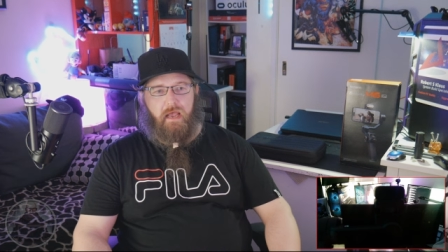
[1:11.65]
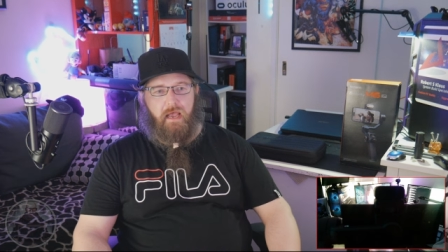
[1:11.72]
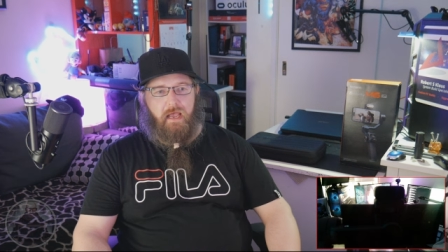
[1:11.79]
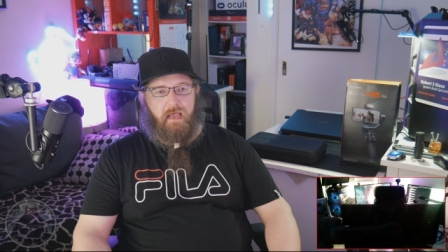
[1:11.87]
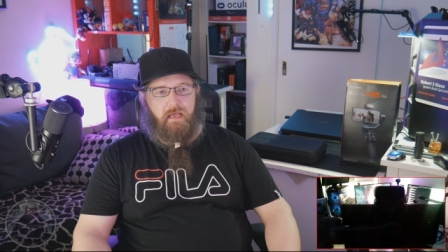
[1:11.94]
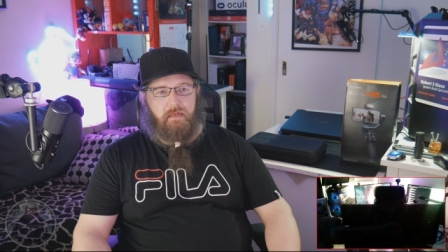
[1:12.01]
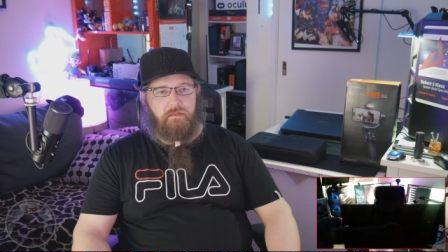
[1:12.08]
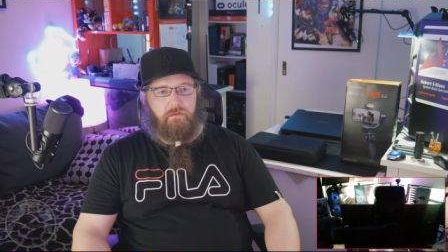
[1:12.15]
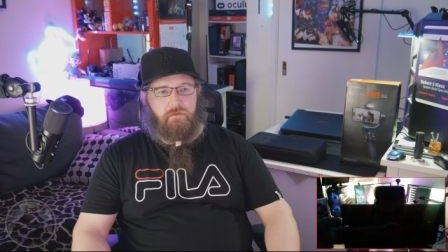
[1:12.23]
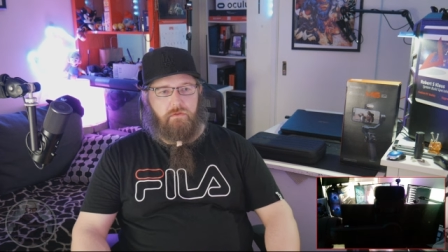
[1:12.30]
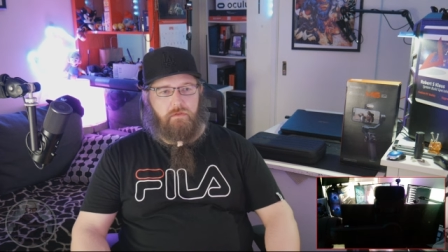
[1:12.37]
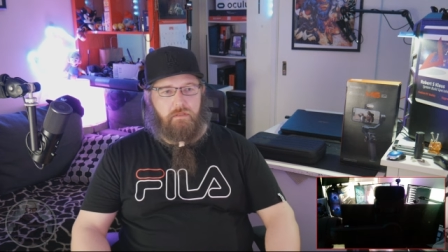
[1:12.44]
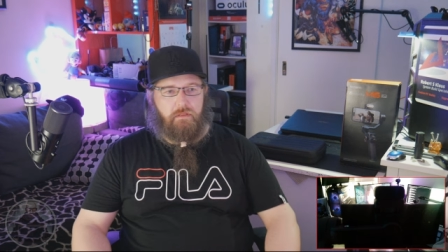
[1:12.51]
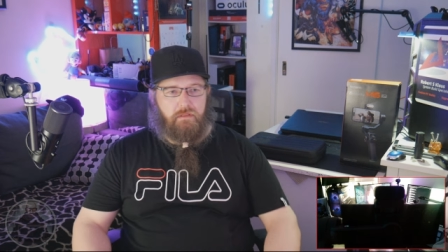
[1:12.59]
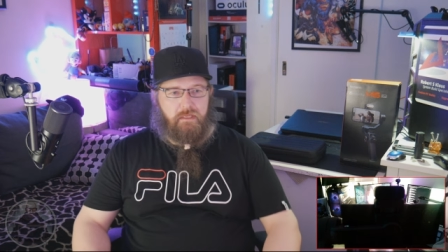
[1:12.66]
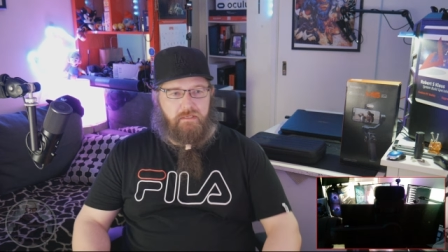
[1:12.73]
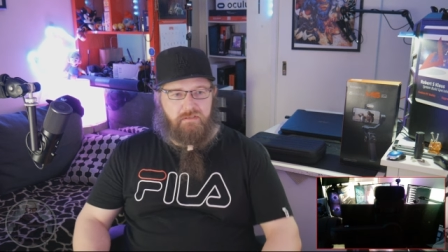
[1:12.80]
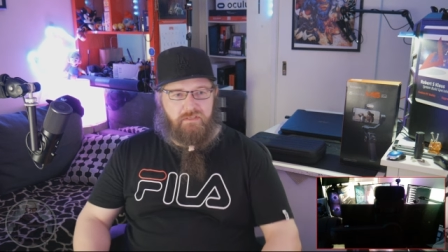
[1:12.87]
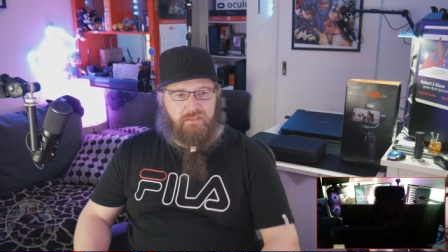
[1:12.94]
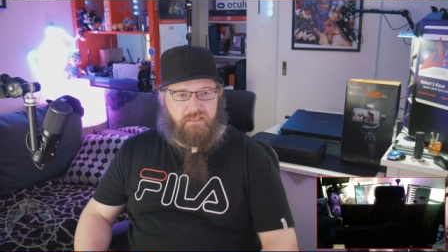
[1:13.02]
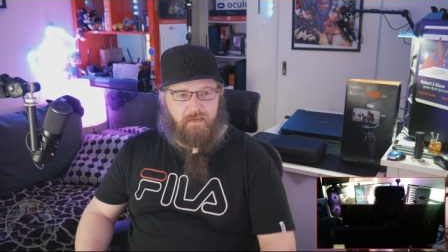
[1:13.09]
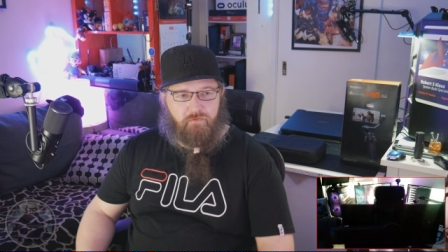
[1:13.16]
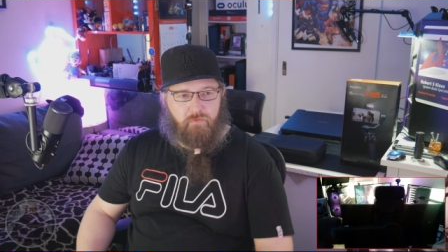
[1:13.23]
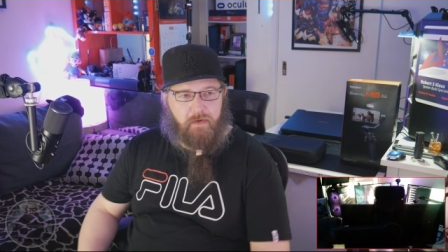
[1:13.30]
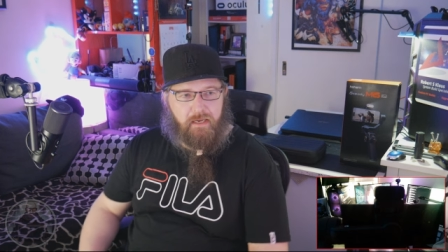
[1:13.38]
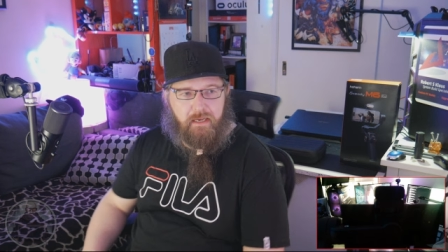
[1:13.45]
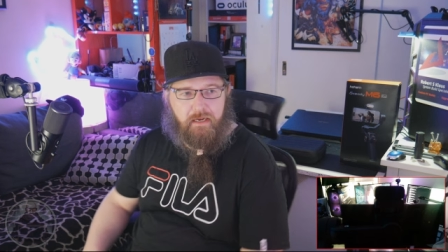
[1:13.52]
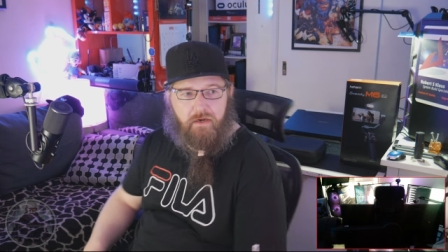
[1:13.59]
And let's just see if we
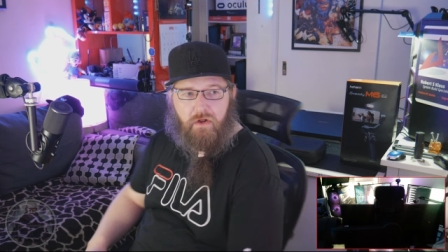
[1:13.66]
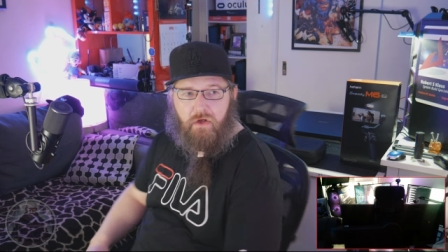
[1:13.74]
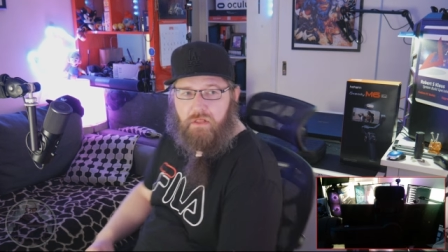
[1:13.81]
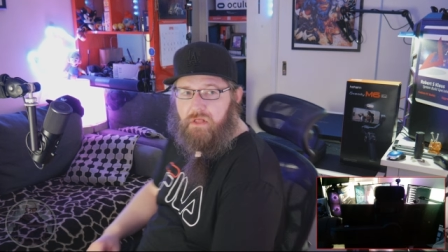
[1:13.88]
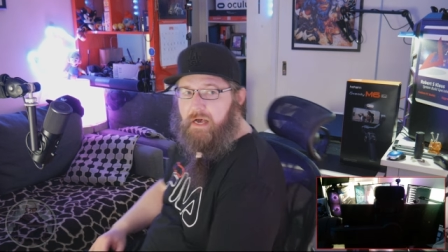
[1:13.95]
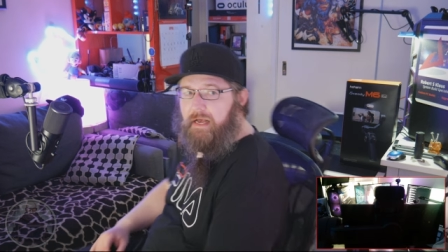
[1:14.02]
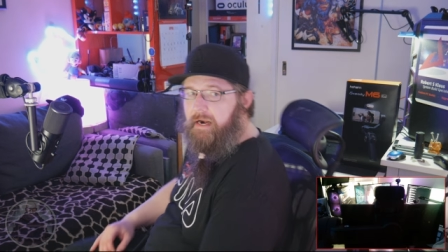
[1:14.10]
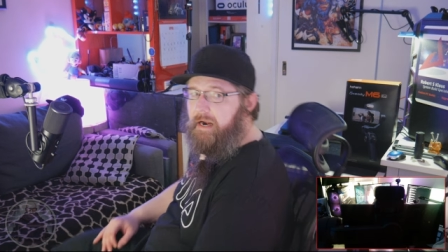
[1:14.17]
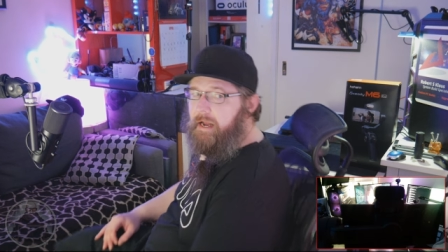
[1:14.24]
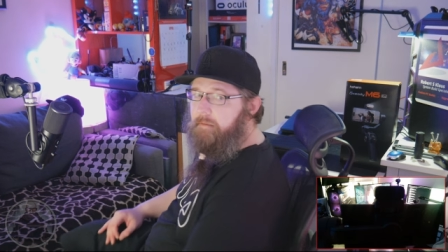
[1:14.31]
can light it up